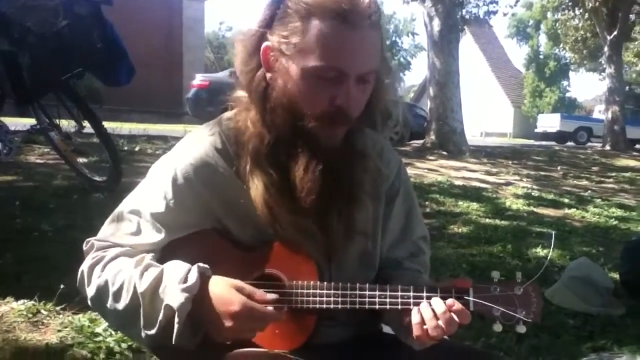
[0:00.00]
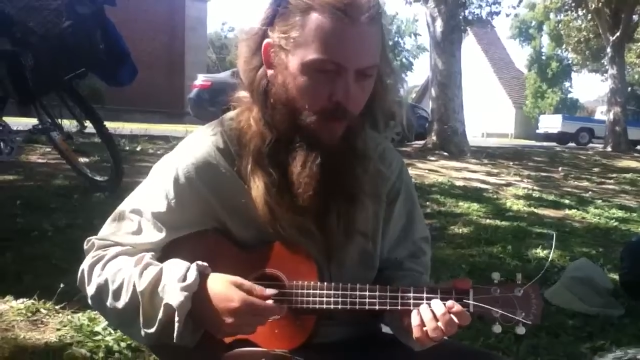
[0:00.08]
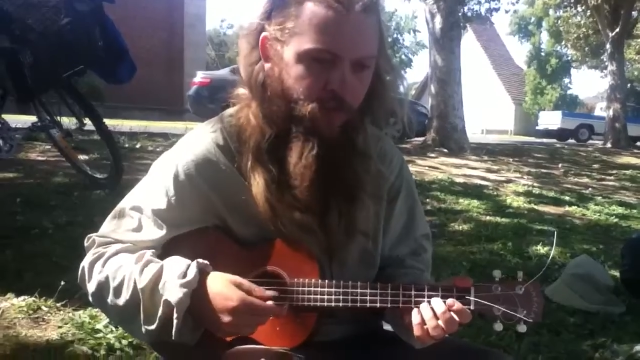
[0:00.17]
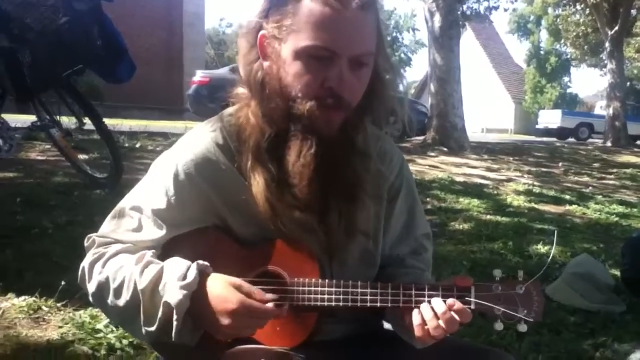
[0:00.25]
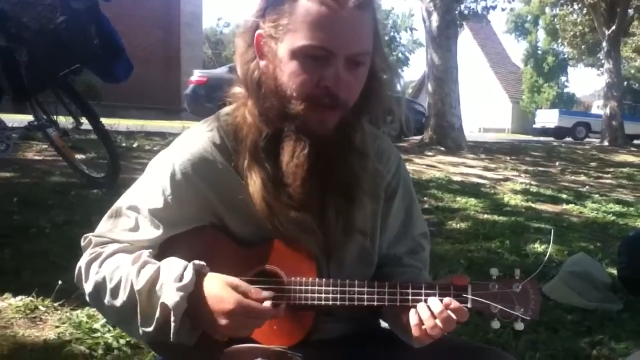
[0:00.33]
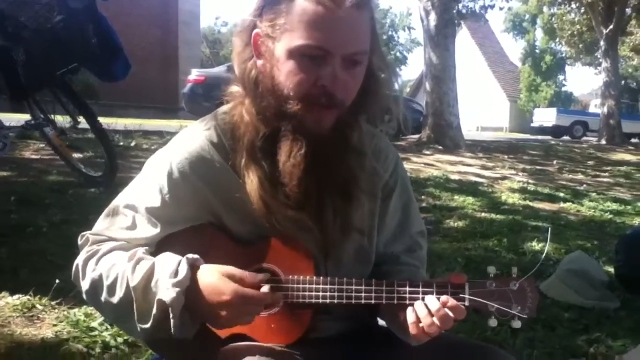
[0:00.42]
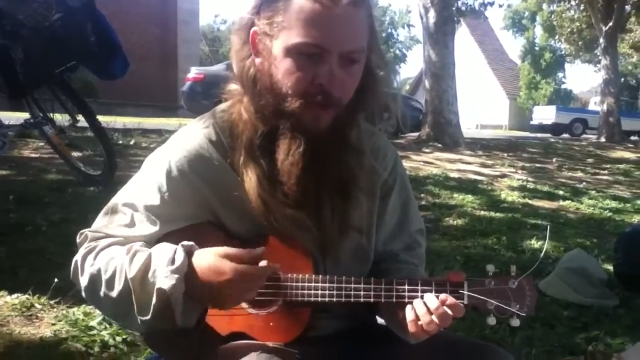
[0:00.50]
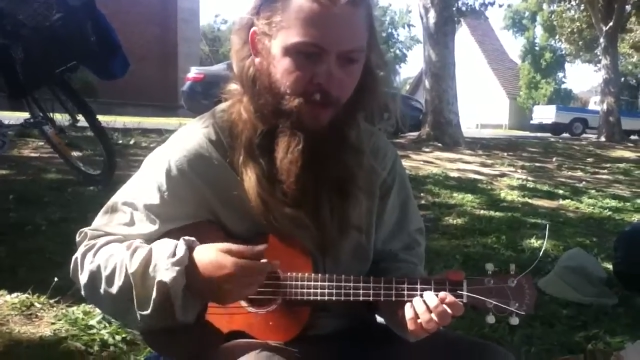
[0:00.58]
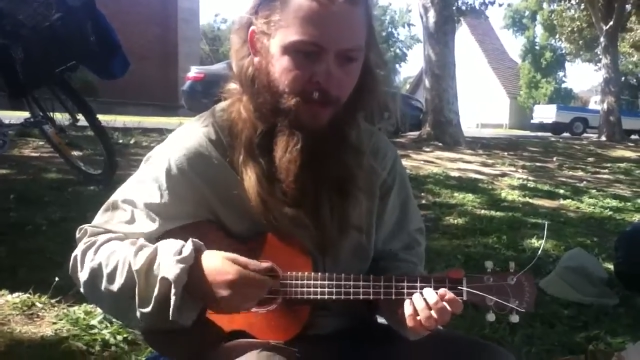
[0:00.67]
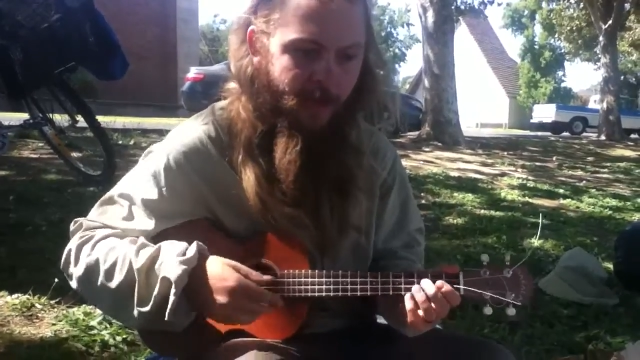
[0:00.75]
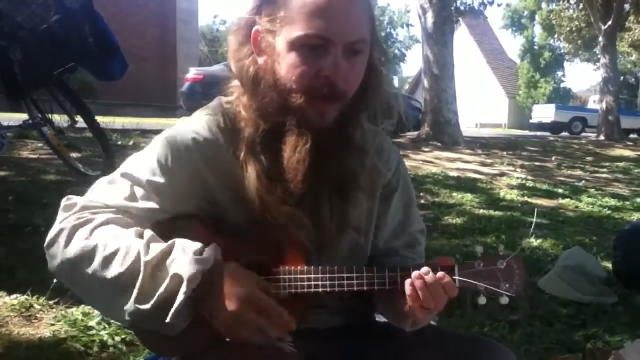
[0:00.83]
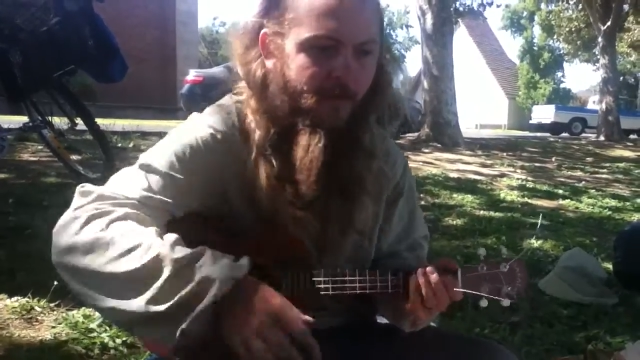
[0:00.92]
Usually
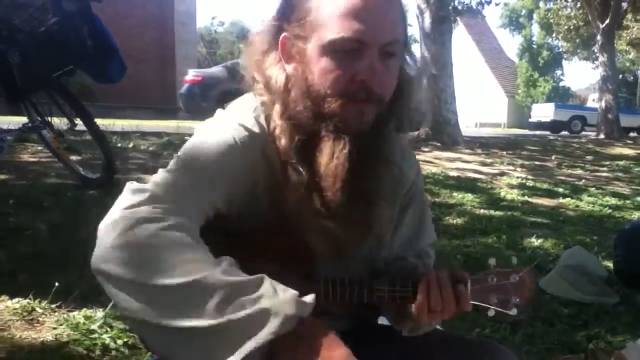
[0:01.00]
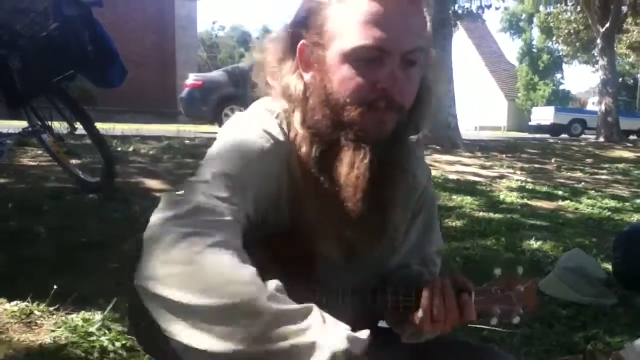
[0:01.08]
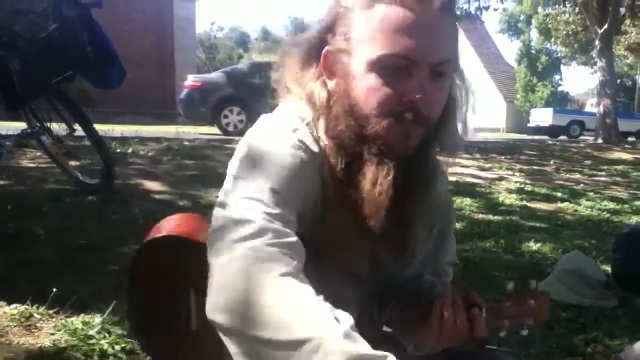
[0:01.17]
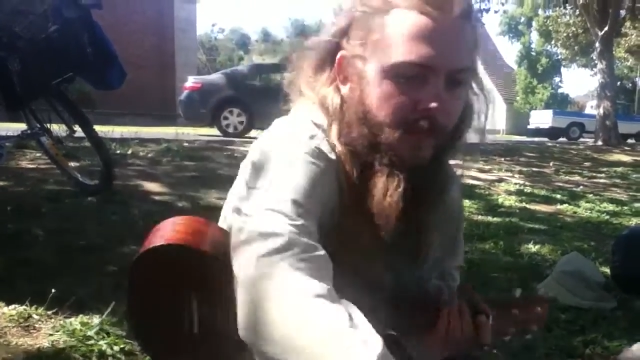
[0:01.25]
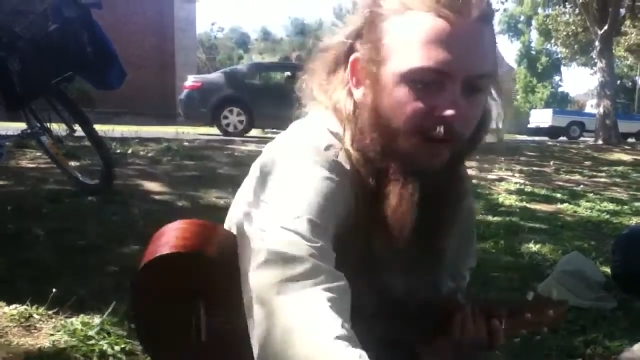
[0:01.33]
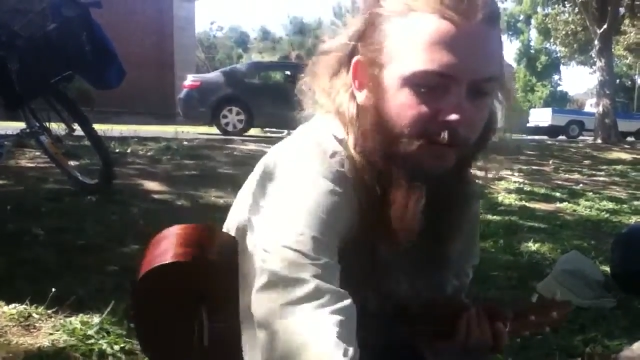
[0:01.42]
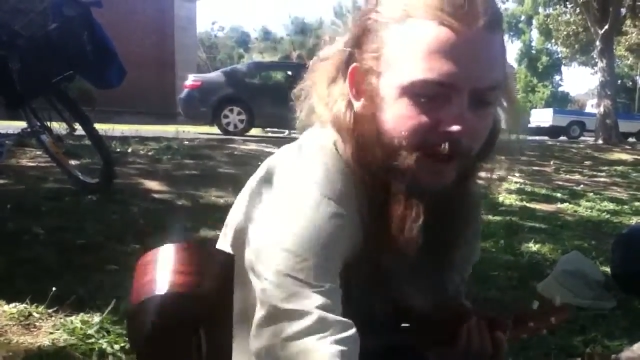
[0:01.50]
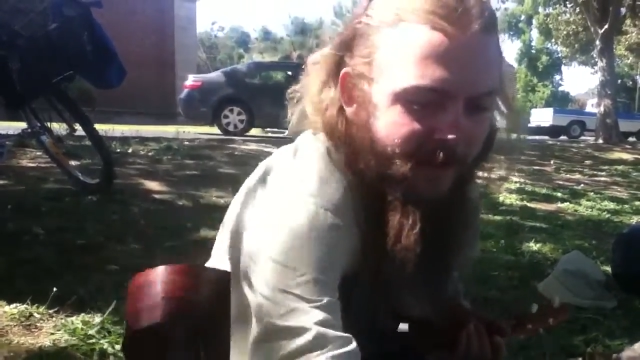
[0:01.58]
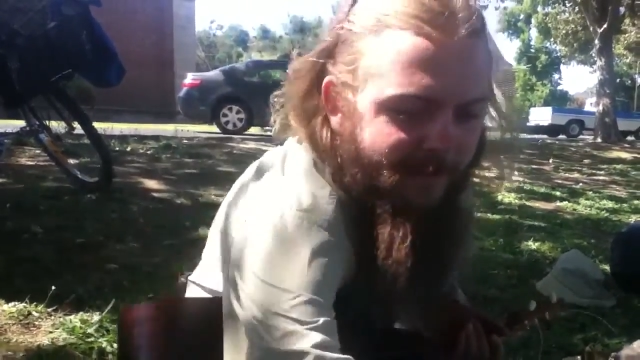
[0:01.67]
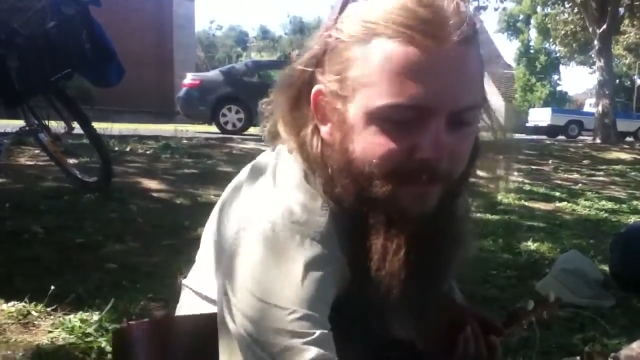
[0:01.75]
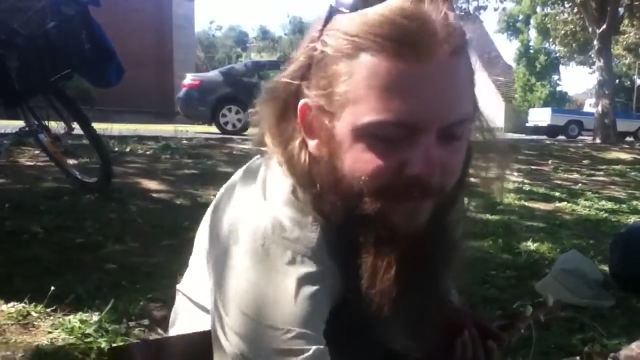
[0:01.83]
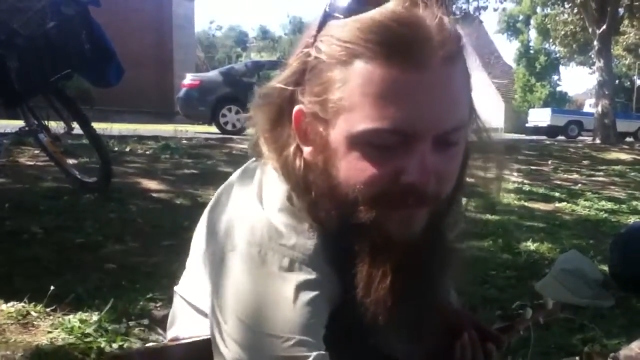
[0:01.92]
you will have here,
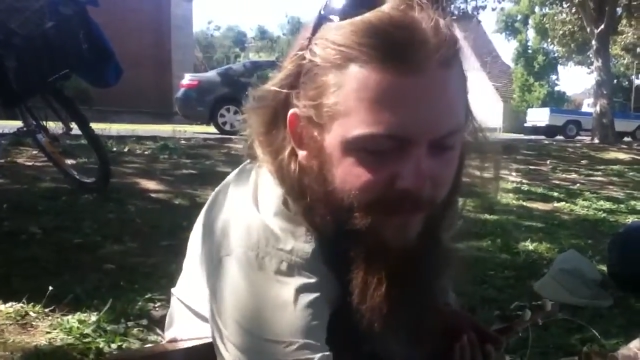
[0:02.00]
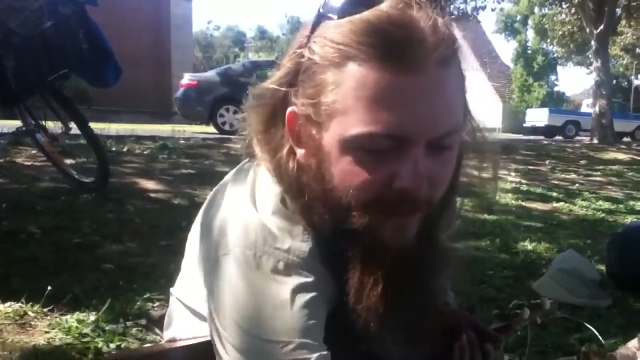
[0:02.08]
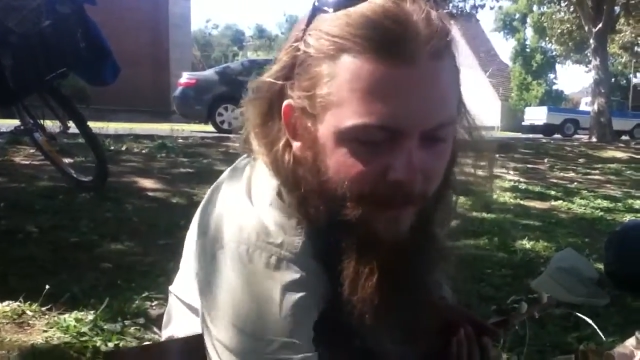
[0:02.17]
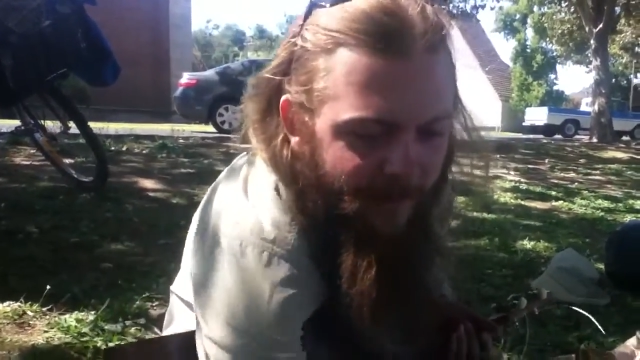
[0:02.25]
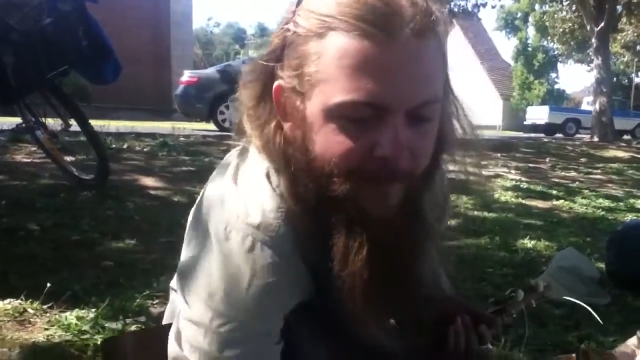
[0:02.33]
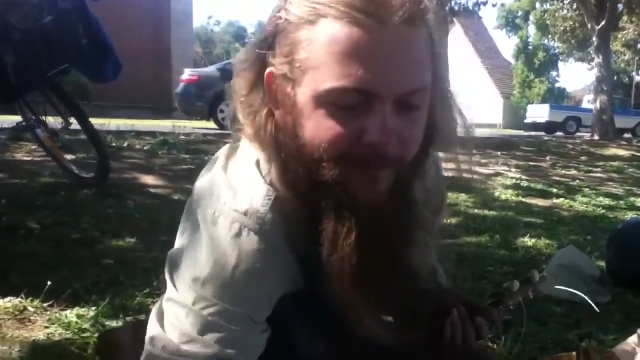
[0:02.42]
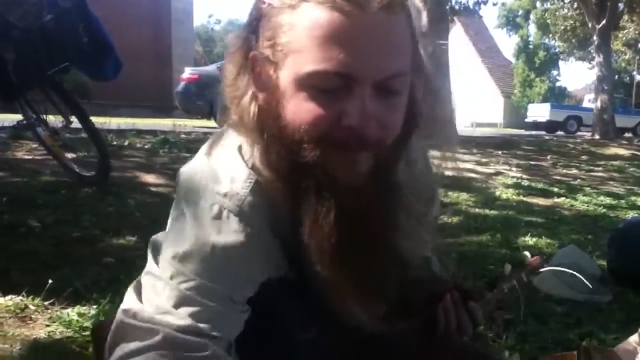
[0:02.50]
Mutton. Come here.